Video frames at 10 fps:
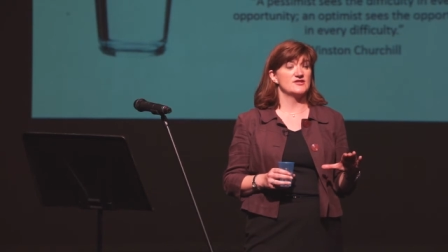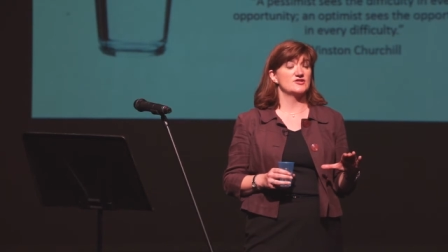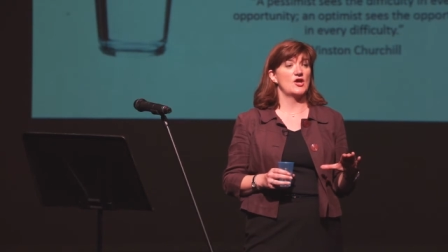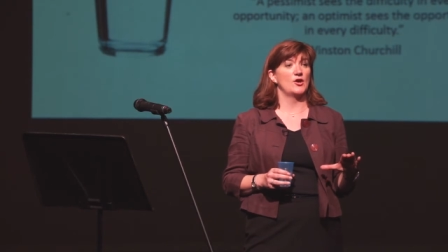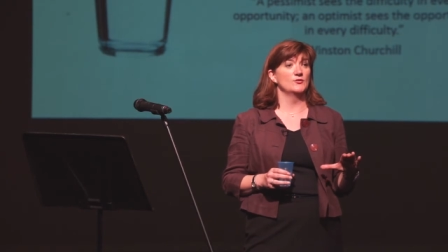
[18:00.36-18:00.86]
in
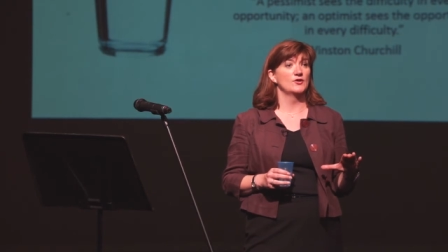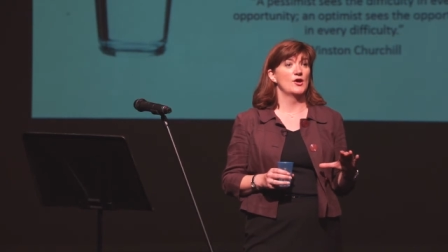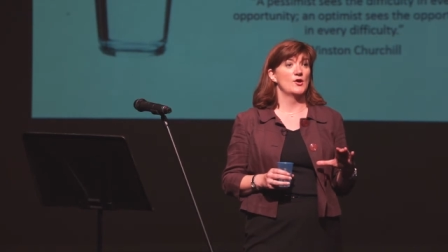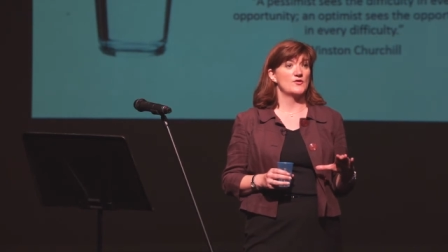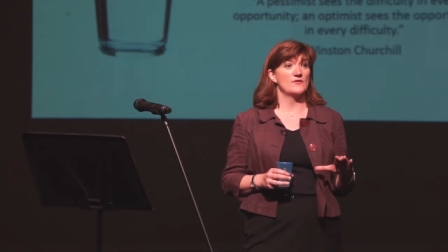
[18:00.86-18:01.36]
stone
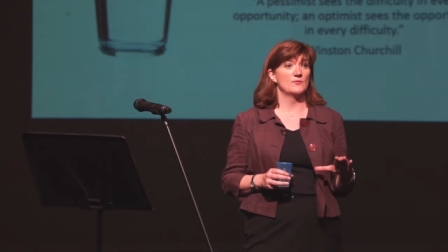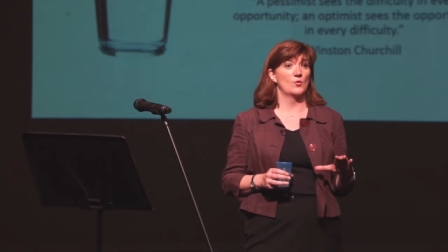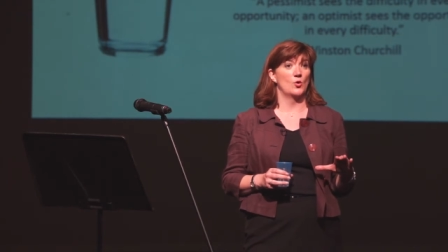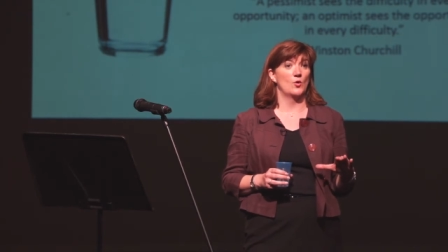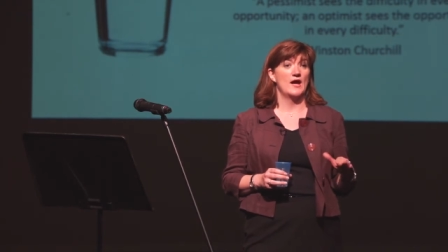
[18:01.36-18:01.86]

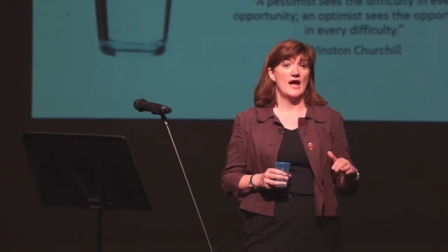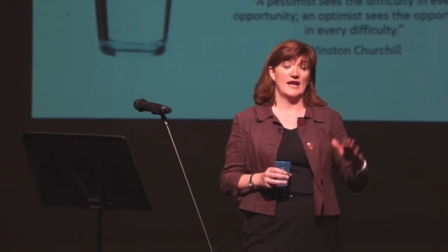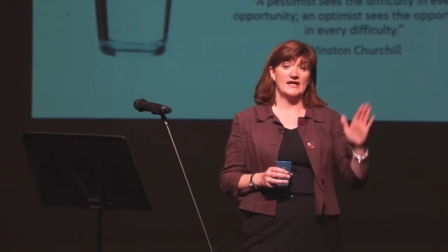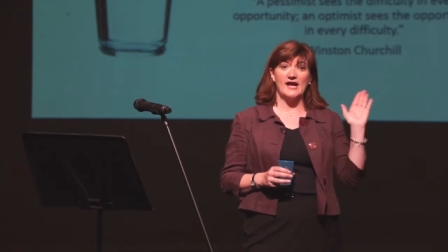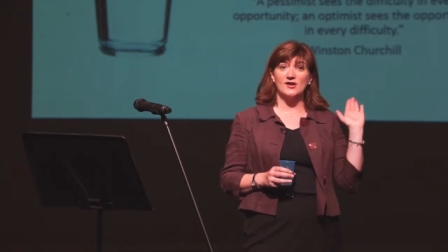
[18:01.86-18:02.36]
forevermore.
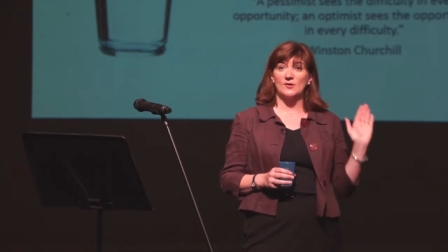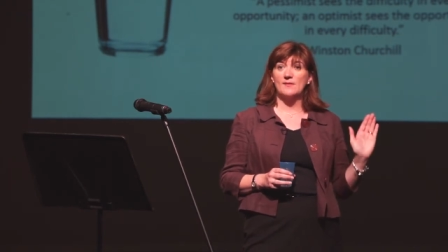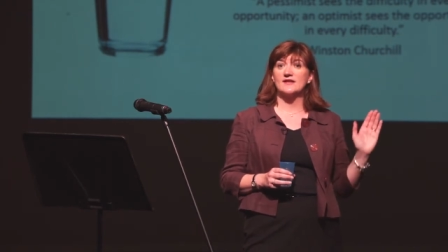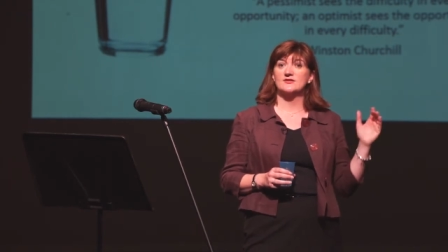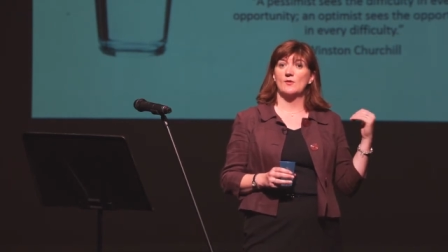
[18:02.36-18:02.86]
And again, going
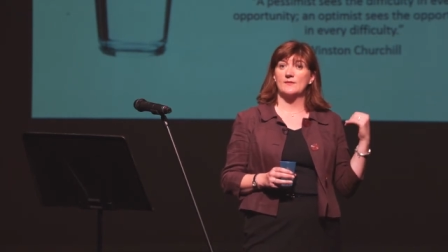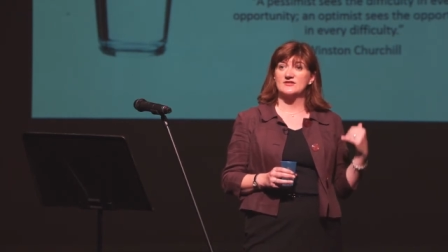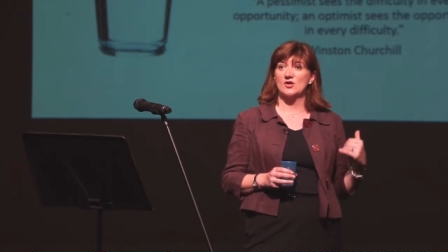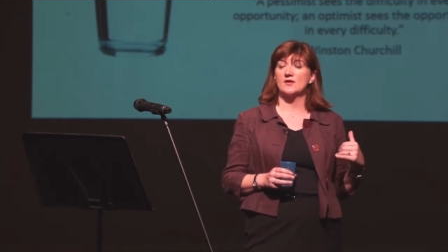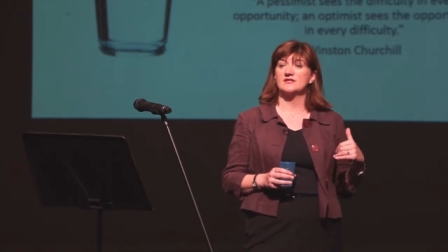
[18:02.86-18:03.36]
back to where we
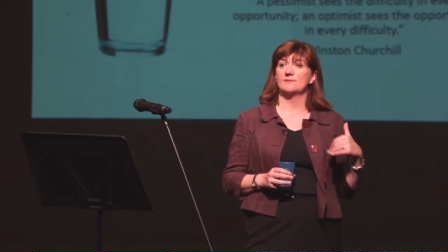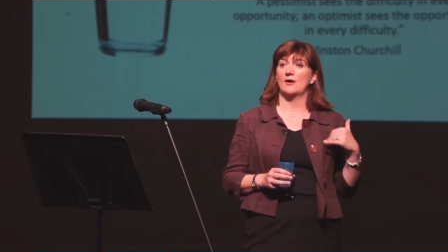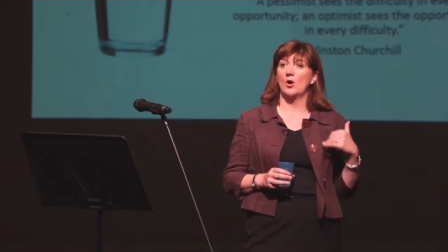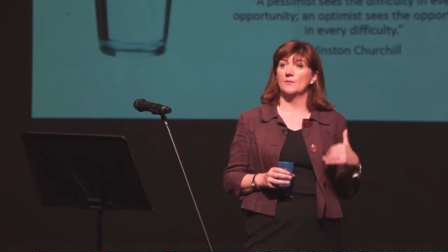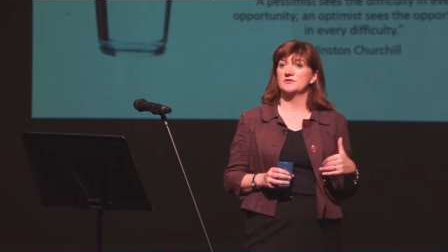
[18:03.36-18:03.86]
started
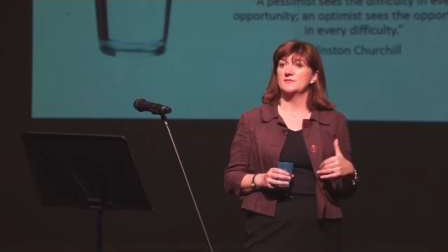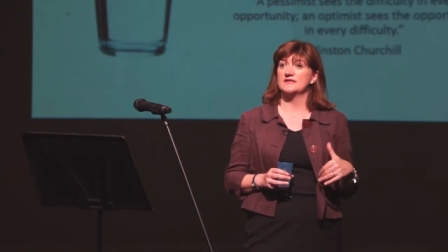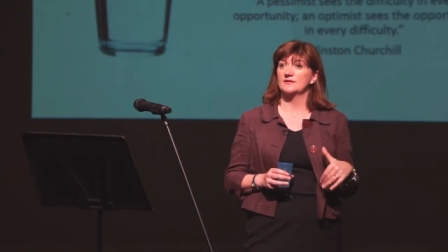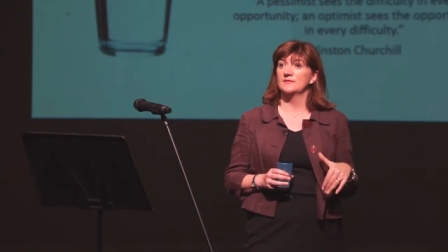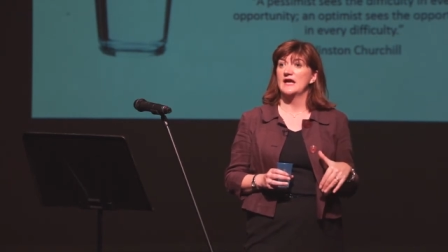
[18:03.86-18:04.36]
about
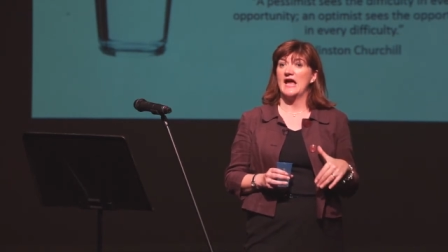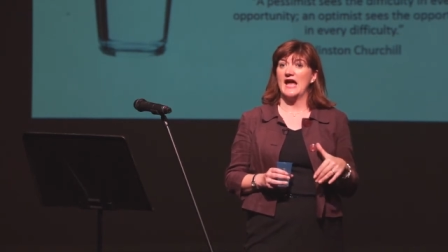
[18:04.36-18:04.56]
optimism,